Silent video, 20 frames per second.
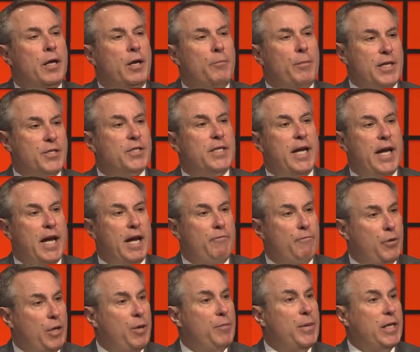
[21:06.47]
my
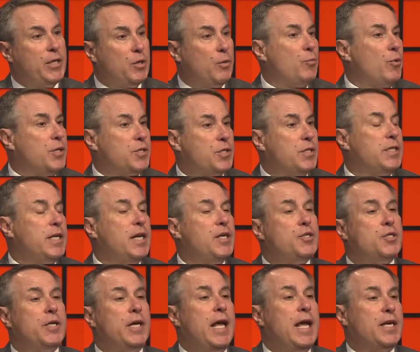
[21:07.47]
staff, when they make their
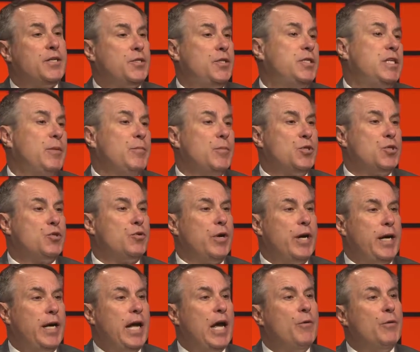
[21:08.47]
presentation, has to
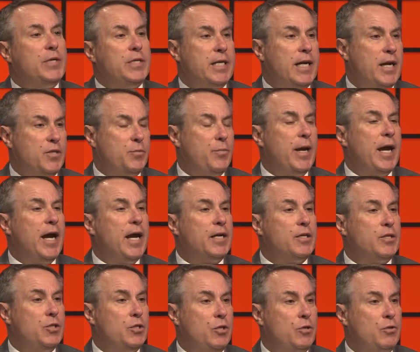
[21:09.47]
demonstrate how it ties
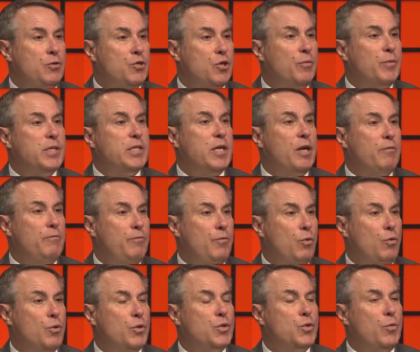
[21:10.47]
back to Germantown
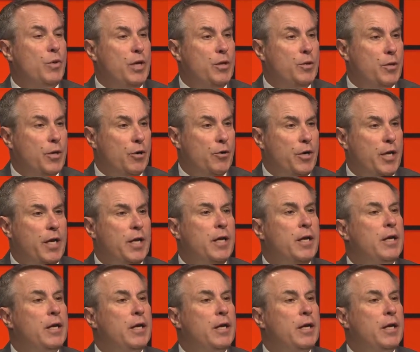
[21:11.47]
Forward twenty thirty.